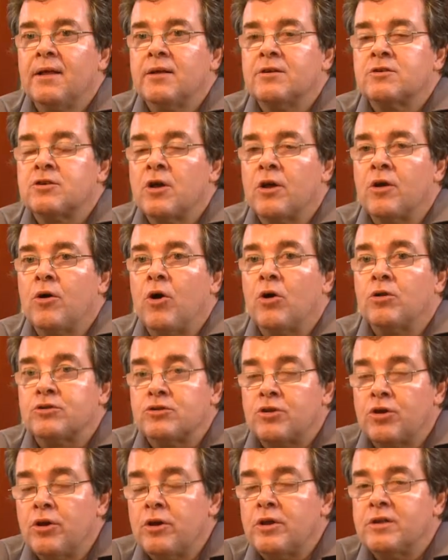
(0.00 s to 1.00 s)
So
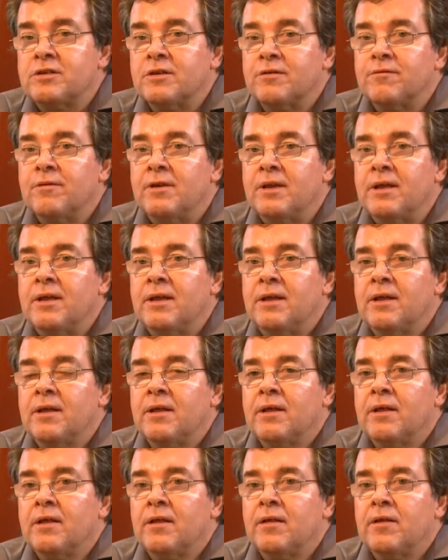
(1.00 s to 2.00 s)
alternatively,
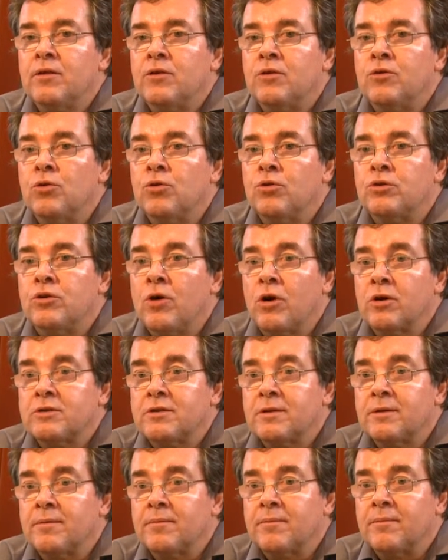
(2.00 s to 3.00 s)
your
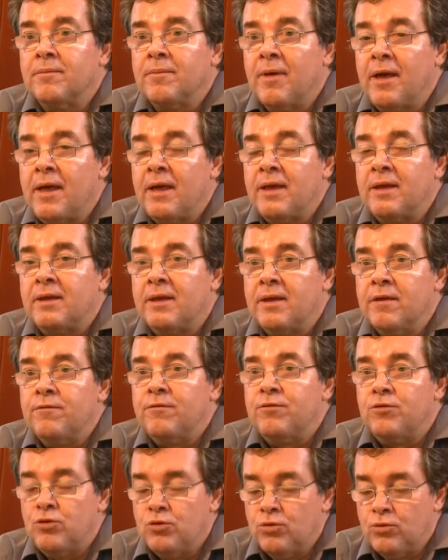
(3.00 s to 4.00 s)
doctor may
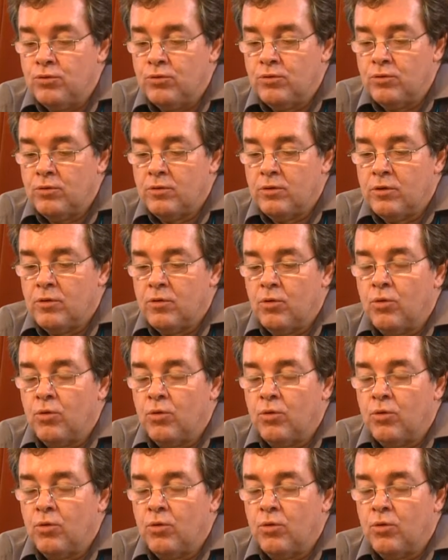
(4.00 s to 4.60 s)
give you